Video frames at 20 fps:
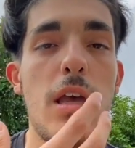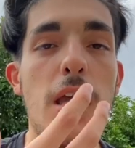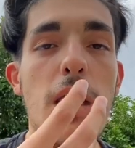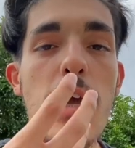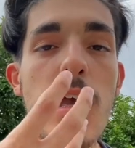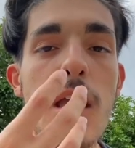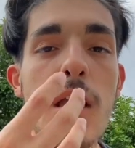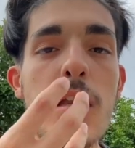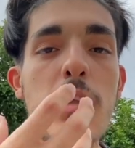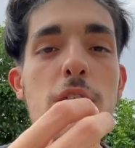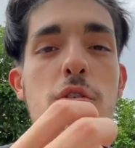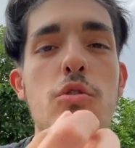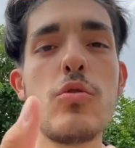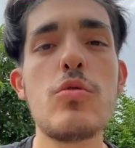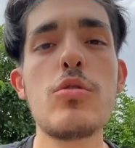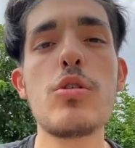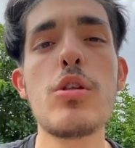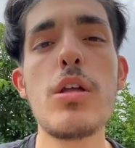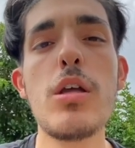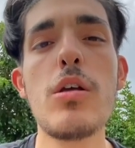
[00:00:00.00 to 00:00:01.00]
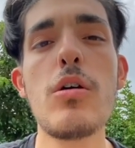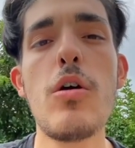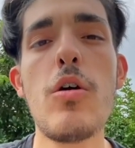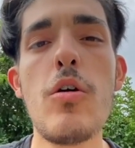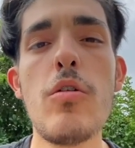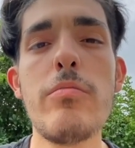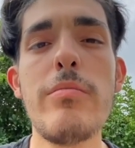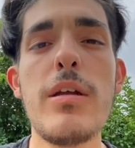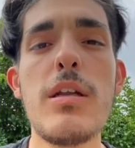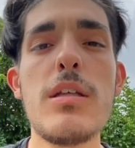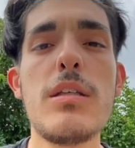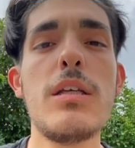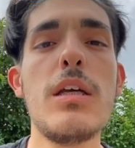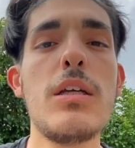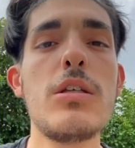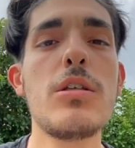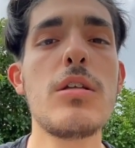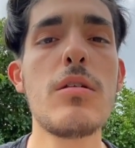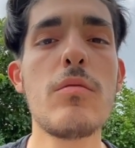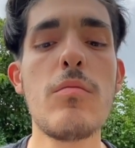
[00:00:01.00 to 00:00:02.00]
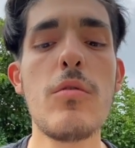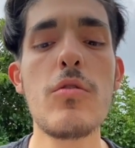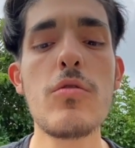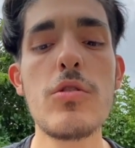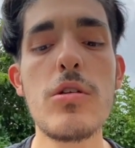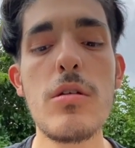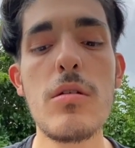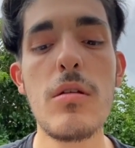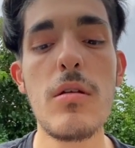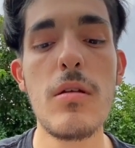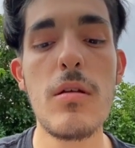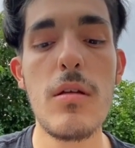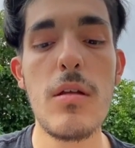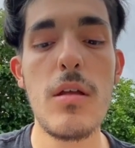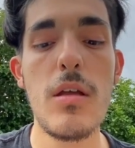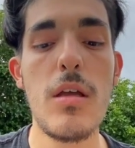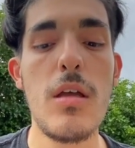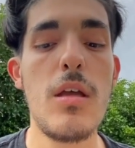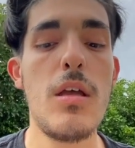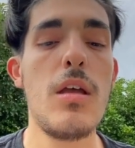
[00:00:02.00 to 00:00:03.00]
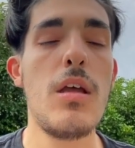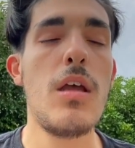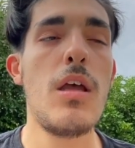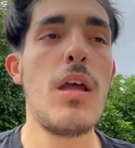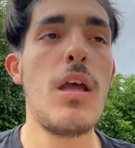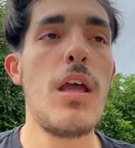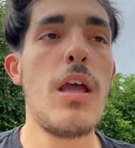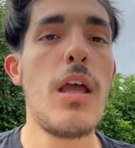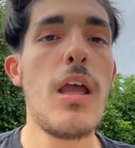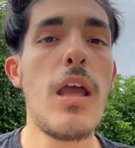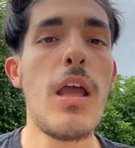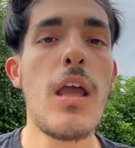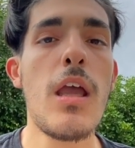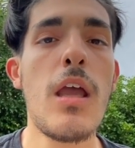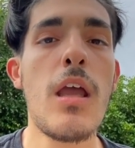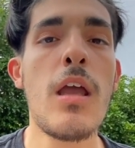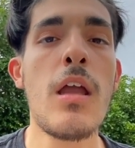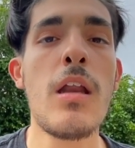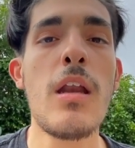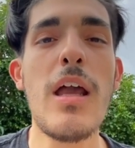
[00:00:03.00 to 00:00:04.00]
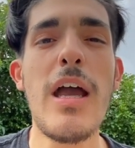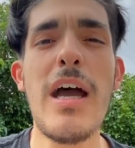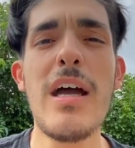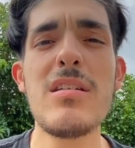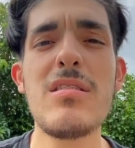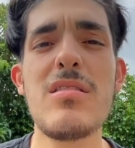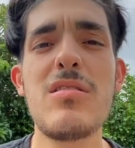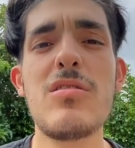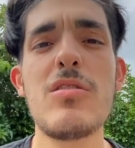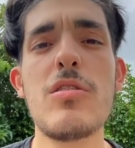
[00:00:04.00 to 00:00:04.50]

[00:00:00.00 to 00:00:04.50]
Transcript: and is usually called meditation in motion. And as it's